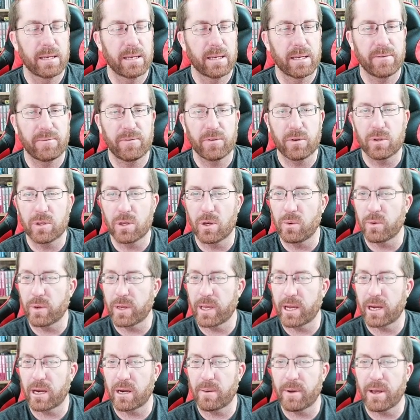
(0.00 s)
If you don't
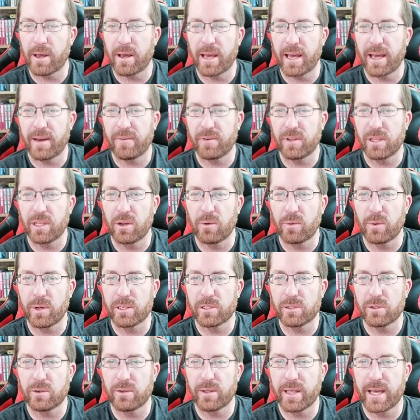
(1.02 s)
care about having the
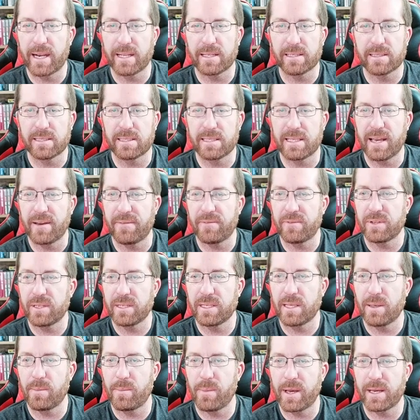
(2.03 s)
original, that is definitely
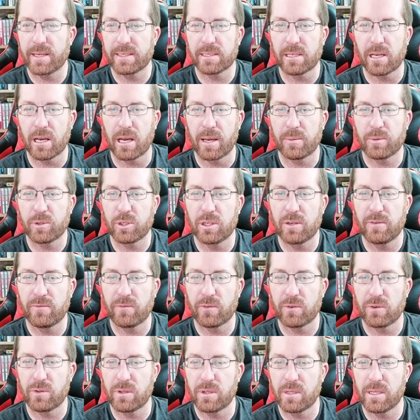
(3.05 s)
the best option
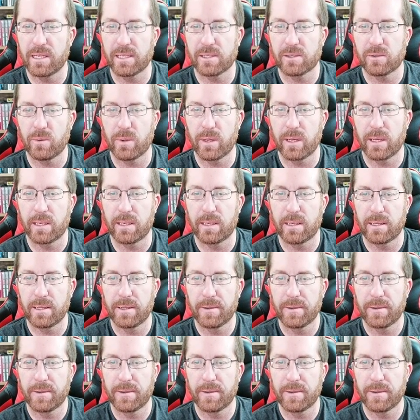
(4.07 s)
for this one.